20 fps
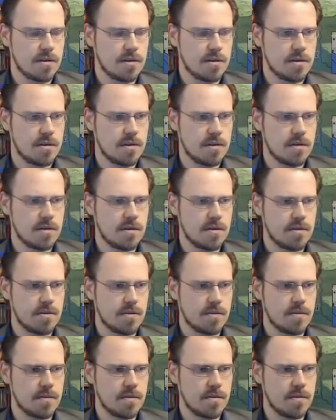
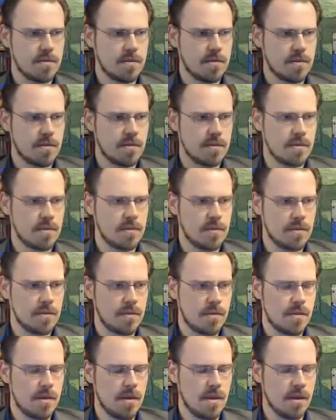
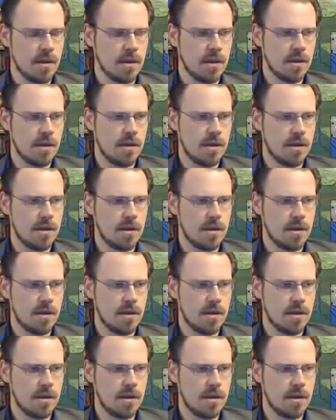Nothing is said.